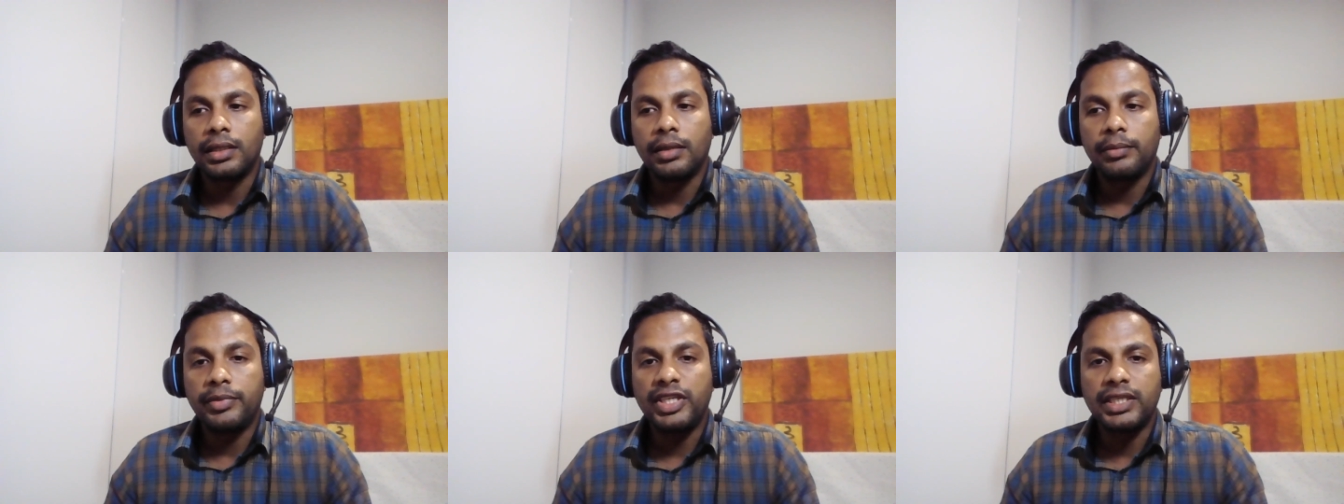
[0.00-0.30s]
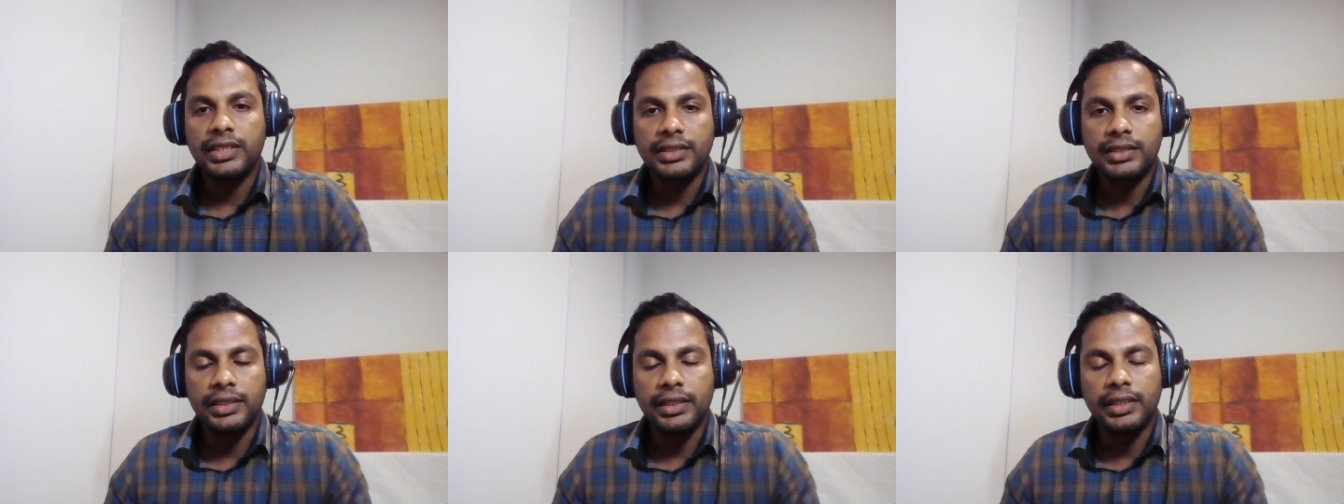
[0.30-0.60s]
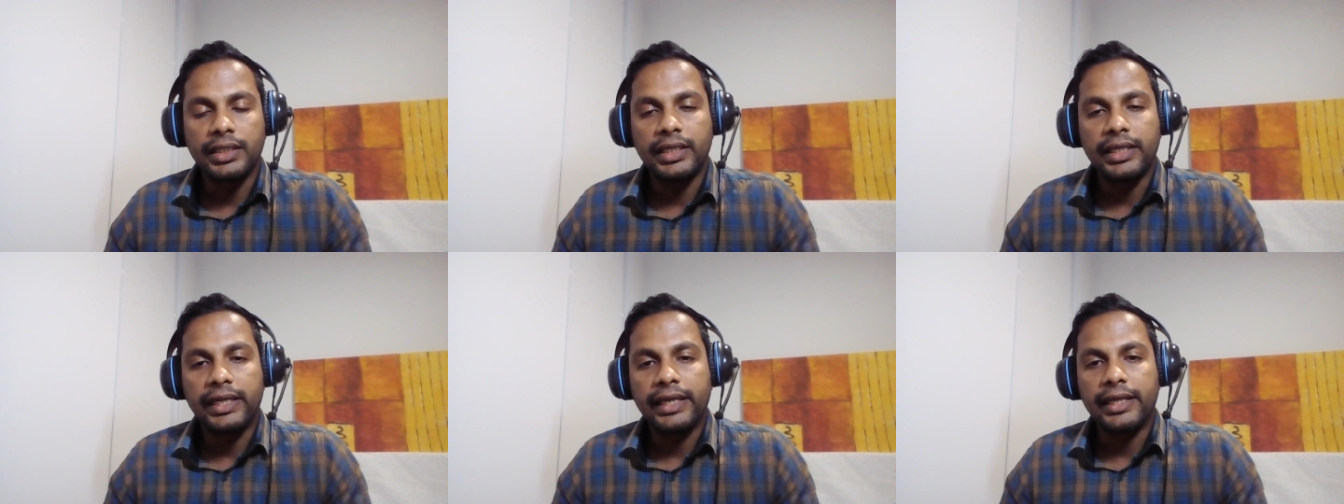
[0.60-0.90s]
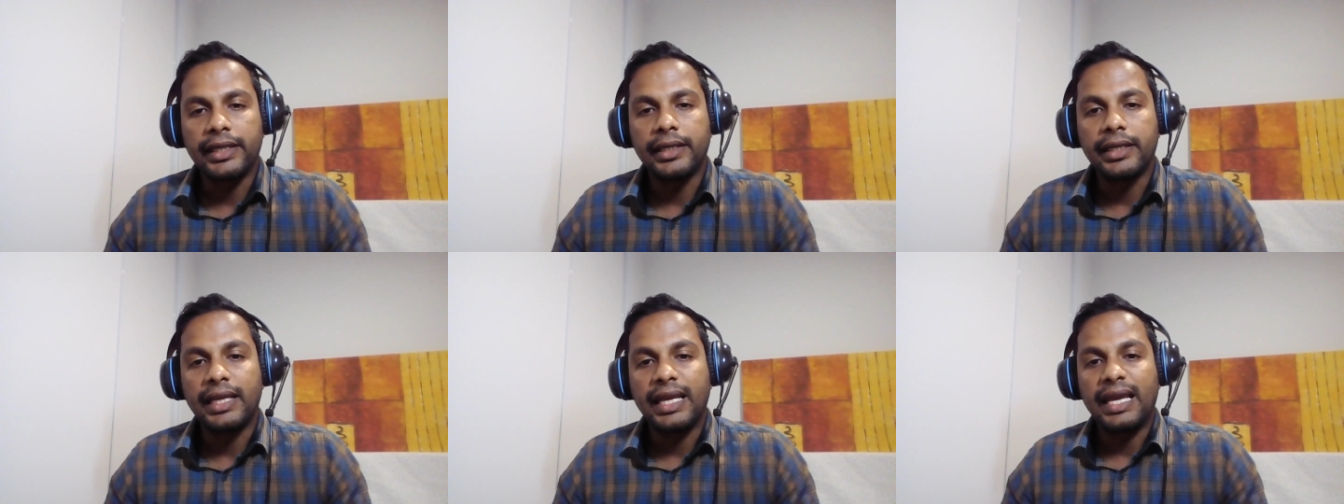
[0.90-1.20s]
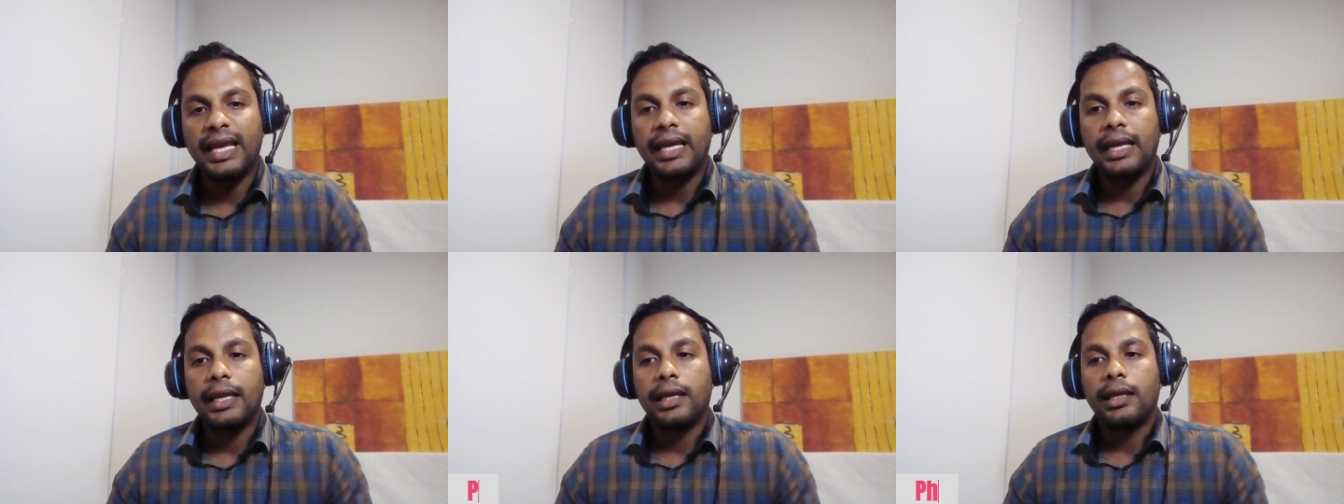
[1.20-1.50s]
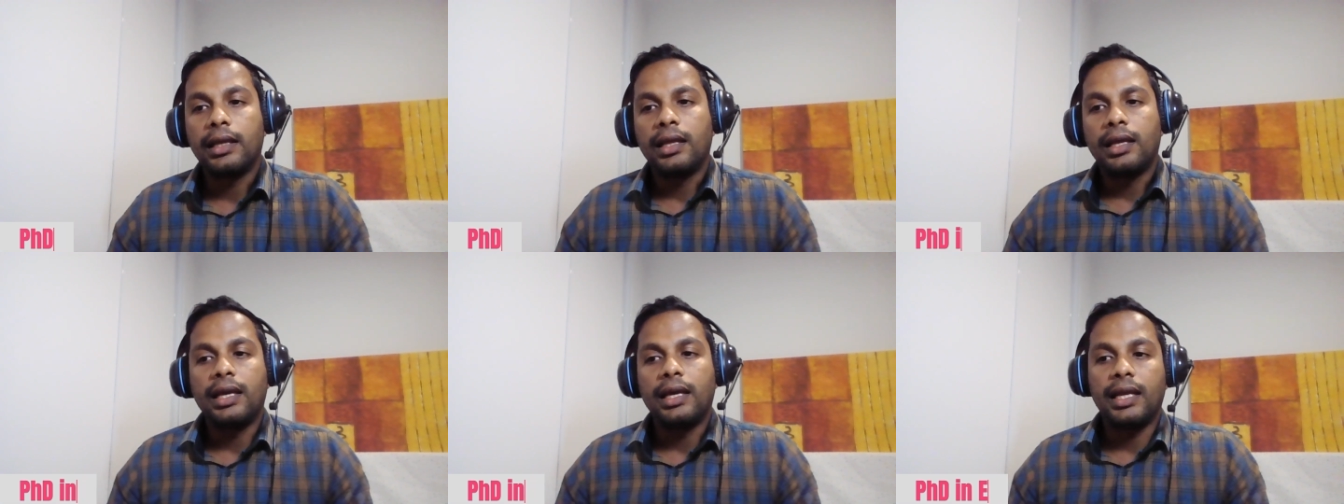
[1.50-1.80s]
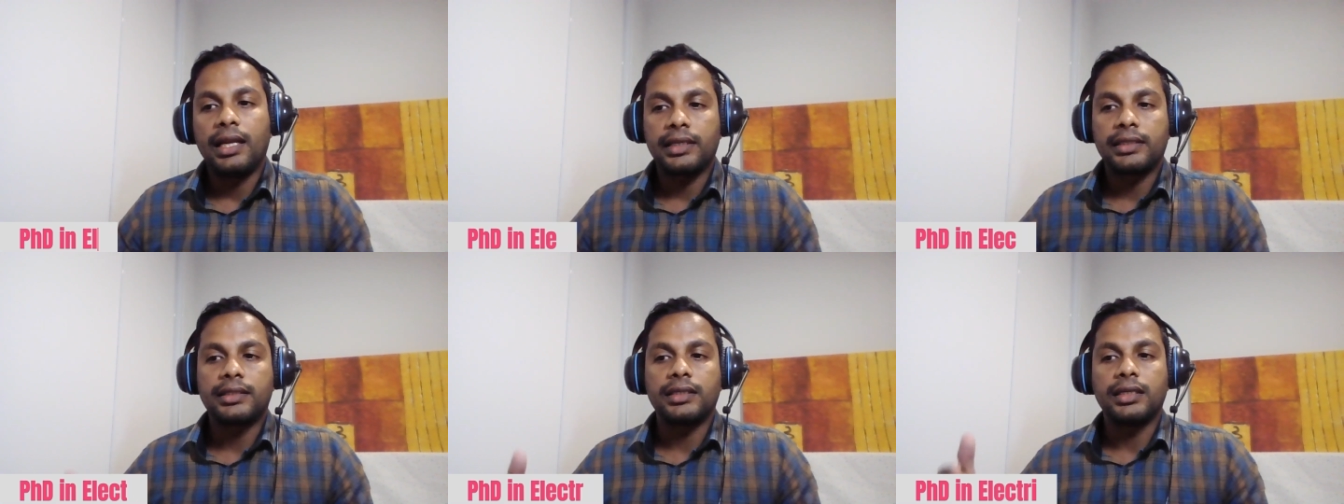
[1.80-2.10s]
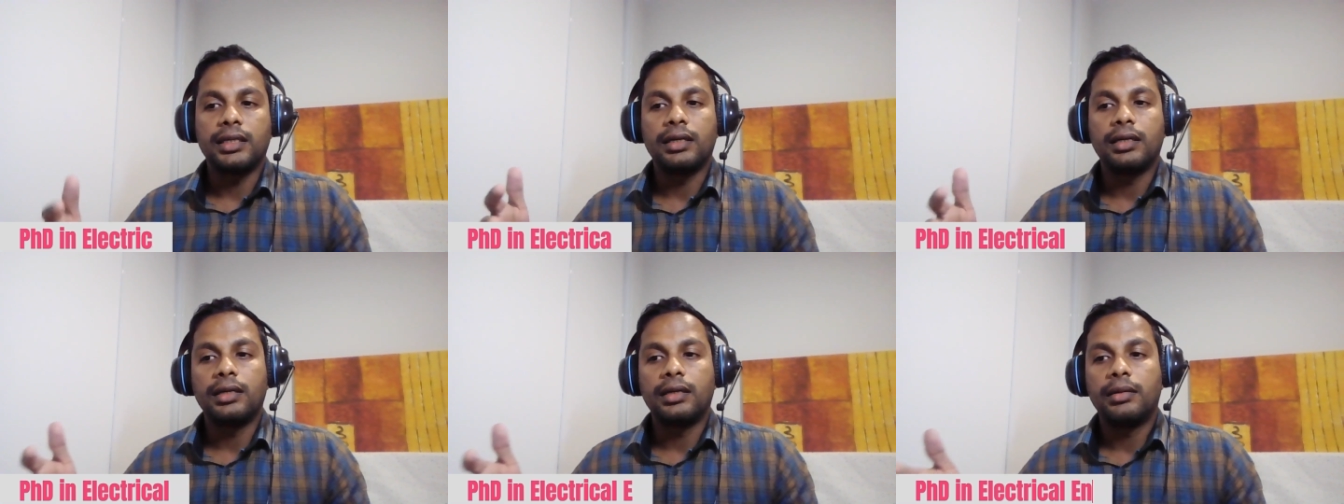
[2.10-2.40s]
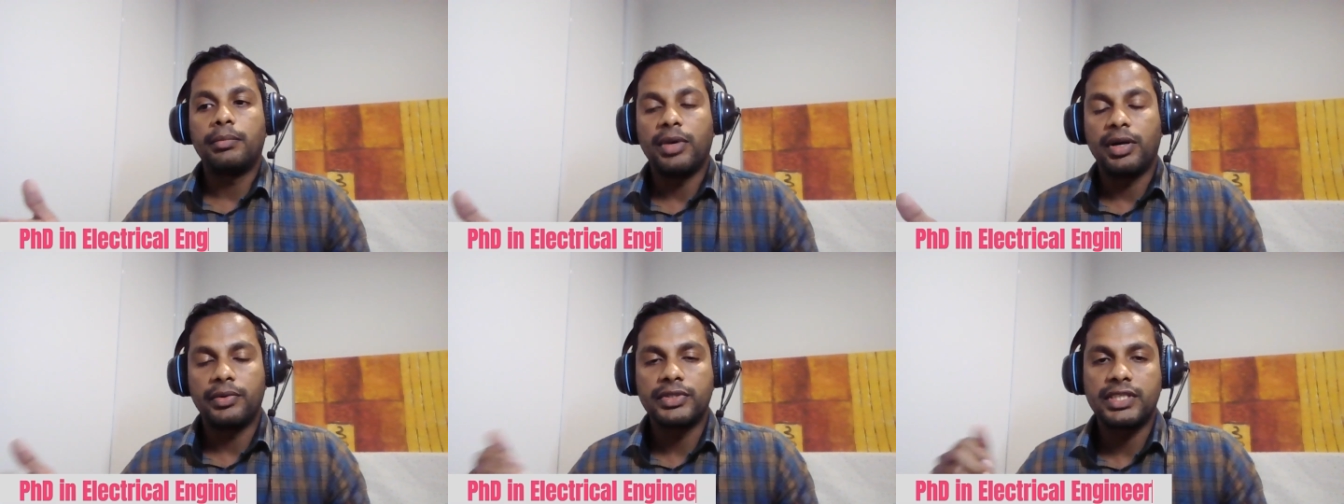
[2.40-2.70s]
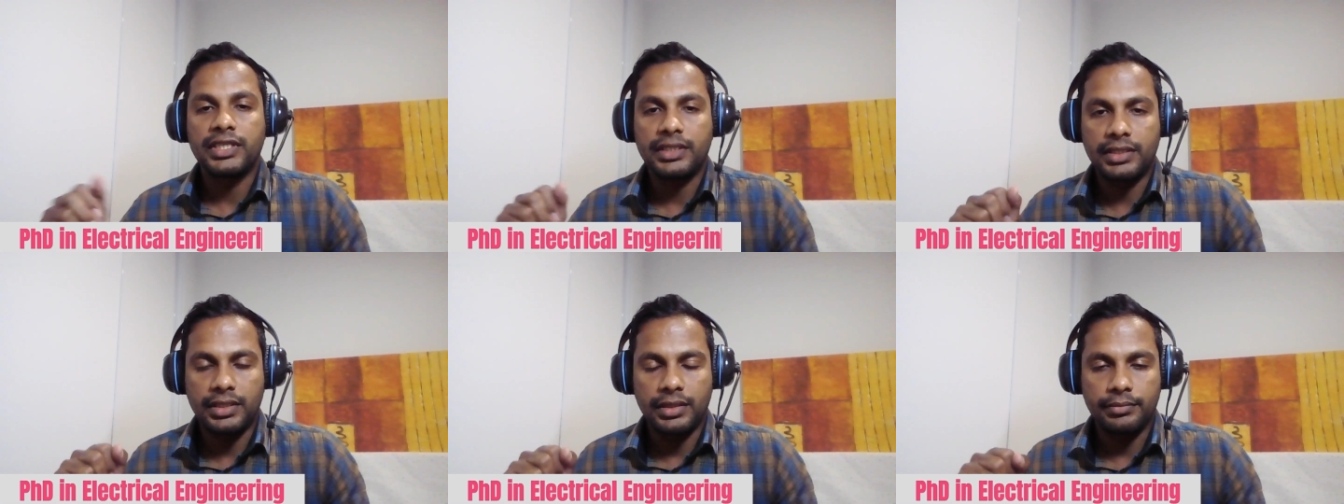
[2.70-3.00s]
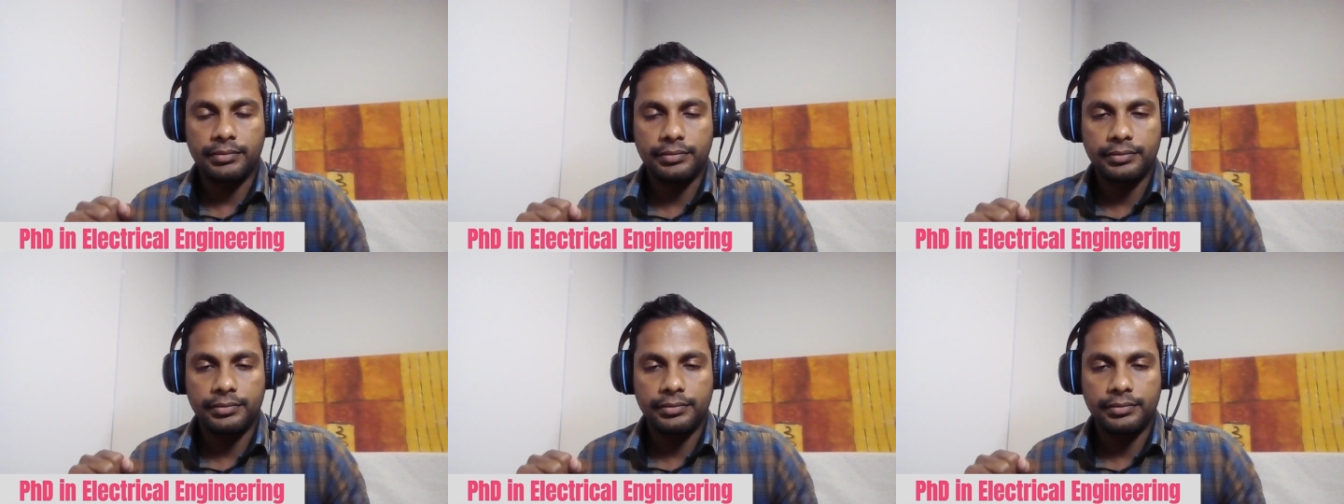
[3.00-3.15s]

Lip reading: PhD in Electrical Power System.